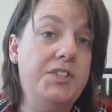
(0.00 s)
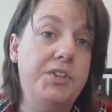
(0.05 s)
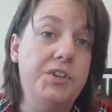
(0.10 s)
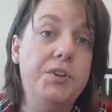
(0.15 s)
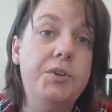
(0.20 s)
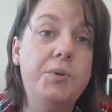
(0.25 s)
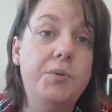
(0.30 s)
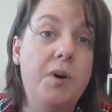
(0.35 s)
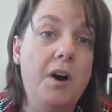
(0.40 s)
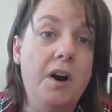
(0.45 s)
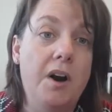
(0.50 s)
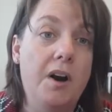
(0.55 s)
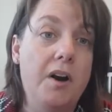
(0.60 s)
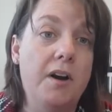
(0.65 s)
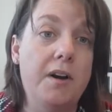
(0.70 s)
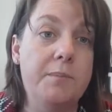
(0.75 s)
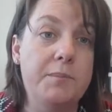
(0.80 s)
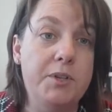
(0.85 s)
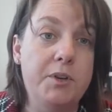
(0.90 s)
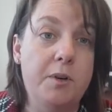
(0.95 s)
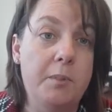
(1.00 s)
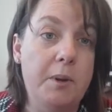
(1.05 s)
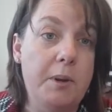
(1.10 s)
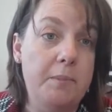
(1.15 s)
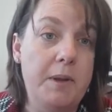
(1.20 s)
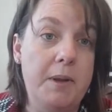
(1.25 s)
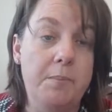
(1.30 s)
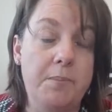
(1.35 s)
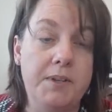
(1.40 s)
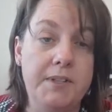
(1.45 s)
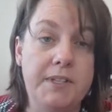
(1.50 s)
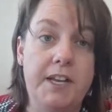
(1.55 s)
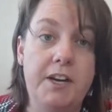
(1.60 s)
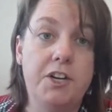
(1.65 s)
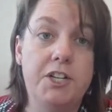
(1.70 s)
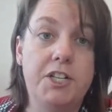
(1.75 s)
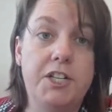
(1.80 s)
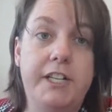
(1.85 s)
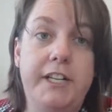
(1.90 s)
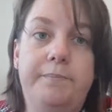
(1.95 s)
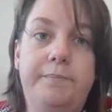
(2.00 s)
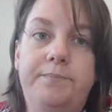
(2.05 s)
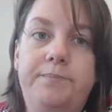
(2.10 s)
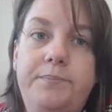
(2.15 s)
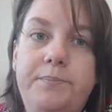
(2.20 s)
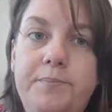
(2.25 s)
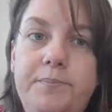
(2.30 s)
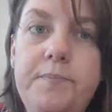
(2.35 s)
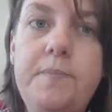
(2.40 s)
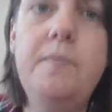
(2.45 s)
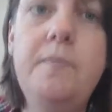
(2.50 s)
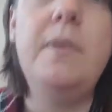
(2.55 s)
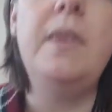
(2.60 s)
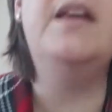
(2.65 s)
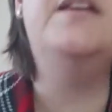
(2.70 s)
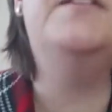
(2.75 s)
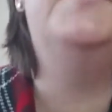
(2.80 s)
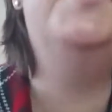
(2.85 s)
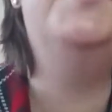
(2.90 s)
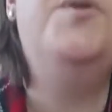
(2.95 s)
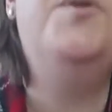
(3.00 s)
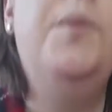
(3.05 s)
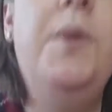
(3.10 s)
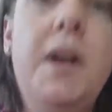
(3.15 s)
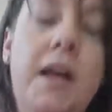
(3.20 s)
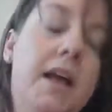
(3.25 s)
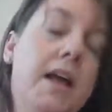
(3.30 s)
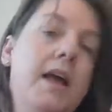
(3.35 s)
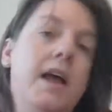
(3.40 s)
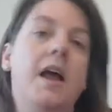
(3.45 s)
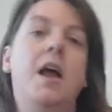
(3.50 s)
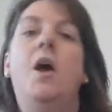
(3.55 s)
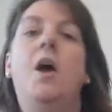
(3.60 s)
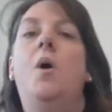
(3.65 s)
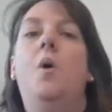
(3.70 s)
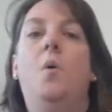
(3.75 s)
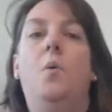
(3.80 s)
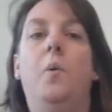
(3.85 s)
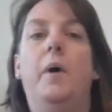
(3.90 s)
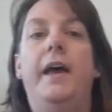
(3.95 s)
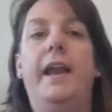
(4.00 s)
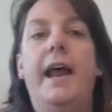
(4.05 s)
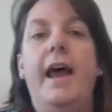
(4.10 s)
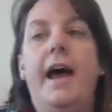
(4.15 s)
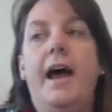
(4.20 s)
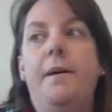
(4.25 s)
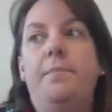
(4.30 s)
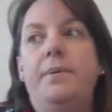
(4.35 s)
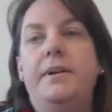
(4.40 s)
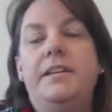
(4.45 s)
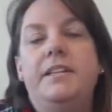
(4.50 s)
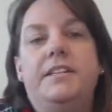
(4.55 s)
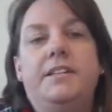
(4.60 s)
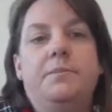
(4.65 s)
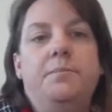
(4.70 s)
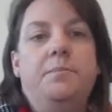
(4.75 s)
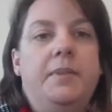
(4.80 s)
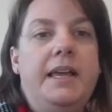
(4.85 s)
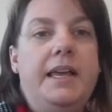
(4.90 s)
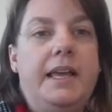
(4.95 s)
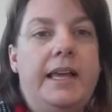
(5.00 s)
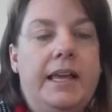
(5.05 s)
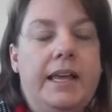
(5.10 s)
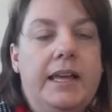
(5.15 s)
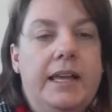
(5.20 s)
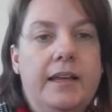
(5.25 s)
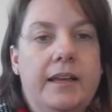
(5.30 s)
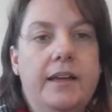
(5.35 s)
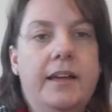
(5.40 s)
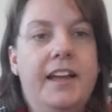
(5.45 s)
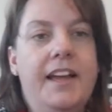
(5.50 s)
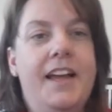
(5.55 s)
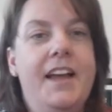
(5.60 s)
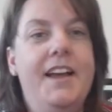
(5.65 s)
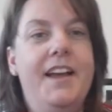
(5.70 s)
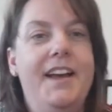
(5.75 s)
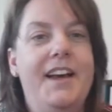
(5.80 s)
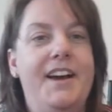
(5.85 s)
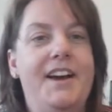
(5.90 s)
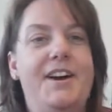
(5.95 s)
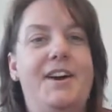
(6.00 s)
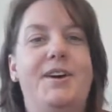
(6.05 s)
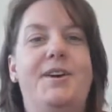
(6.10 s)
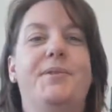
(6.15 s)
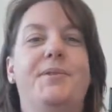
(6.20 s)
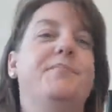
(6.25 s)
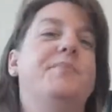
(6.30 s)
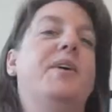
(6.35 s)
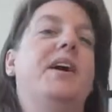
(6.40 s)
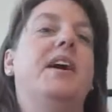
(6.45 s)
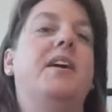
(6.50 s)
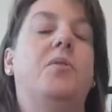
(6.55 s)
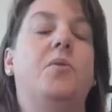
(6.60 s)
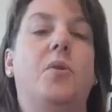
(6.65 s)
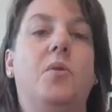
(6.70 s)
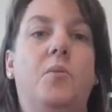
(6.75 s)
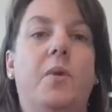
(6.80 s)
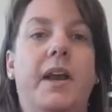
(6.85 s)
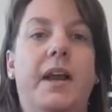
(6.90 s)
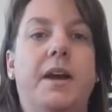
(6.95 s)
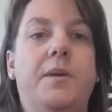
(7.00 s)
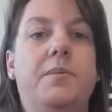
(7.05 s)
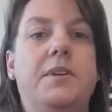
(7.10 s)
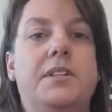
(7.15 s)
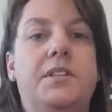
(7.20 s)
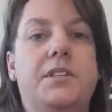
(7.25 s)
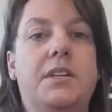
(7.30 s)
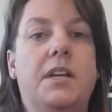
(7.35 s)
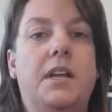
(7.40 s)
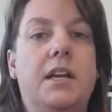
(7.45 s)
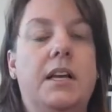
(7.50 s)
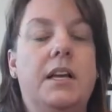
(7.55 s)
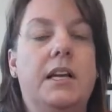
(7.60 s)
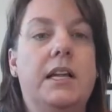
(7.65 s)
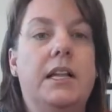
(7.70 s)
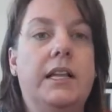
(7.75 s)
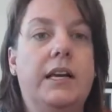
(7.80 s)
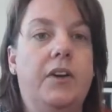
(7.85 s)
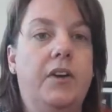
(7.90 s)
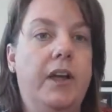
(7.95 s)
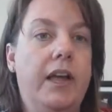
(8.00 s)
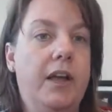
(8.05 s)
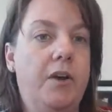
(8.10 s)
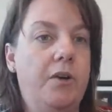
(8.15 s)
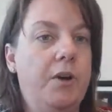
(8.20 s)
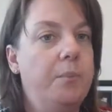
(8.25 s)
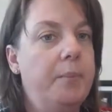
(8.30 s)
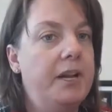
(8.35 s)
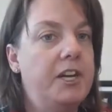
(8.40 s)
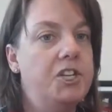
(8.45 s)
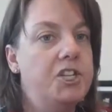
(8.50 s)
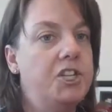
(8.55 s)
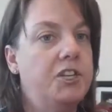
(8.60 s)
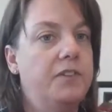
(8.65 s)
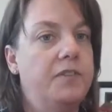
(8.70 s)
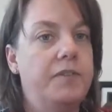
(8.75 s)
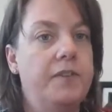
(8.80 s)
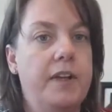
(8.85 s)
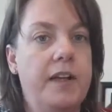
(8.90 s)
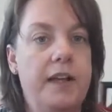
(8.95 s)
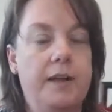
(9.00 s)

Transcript: you are absorbing people's energy so what happened to me um, uh, when i was clearing out a bunch of